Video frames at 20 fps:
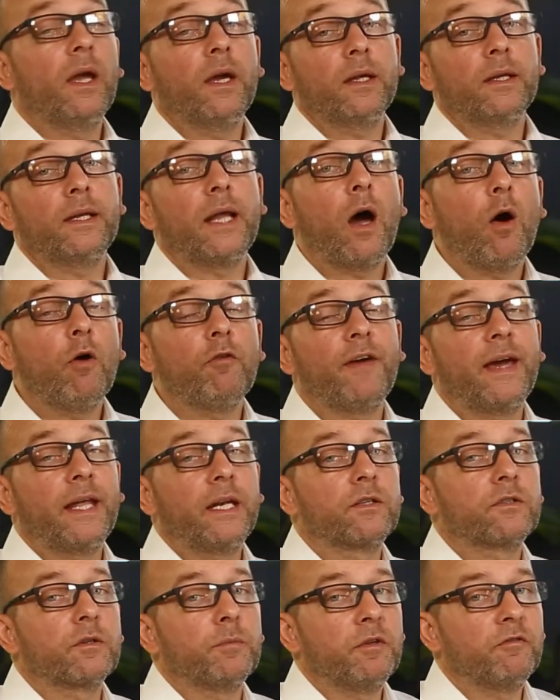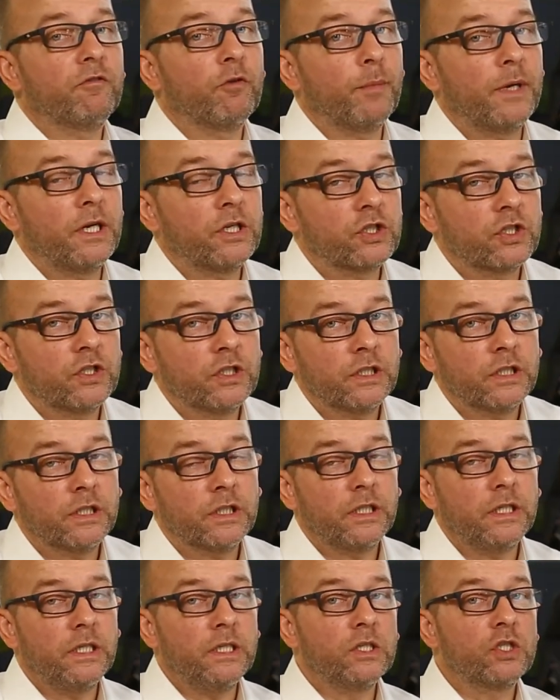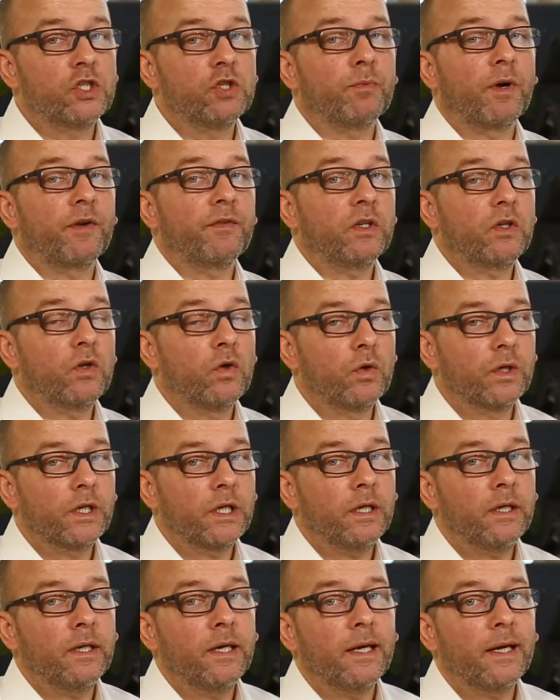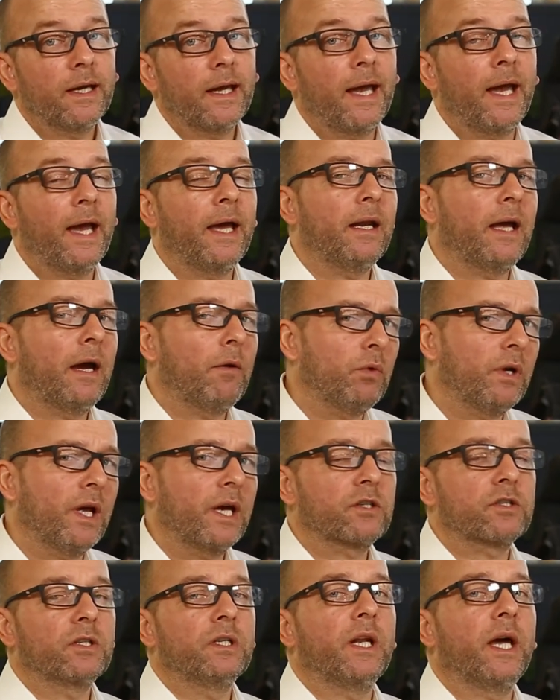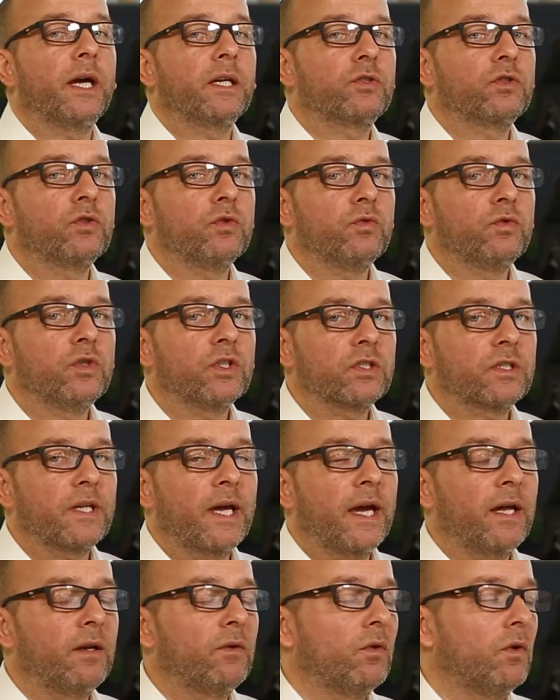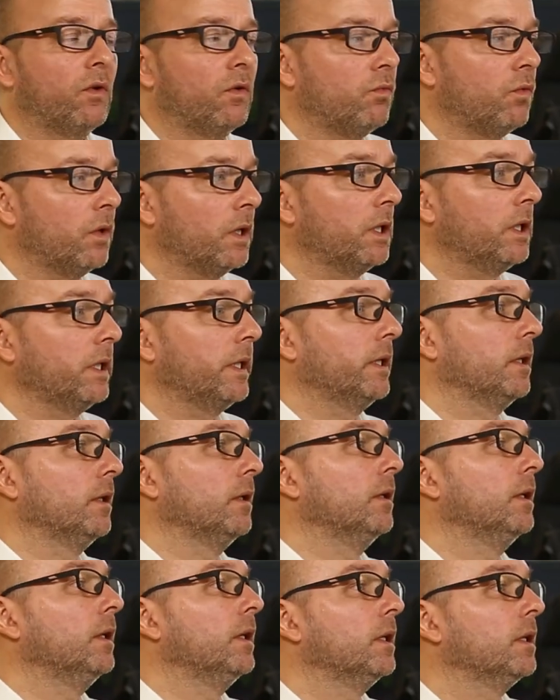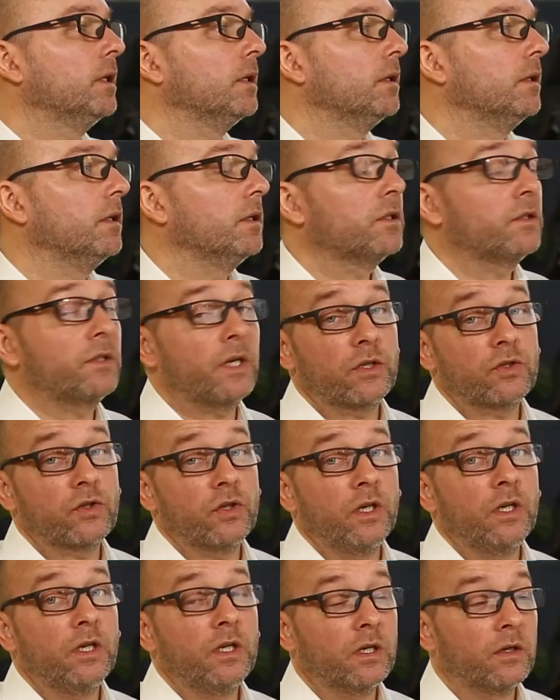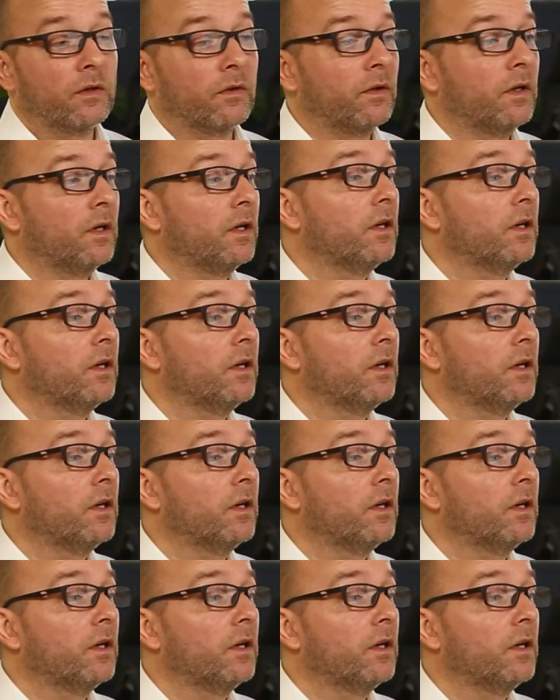Now I've added some information into my recording, and I would actually like to just add one little section in here,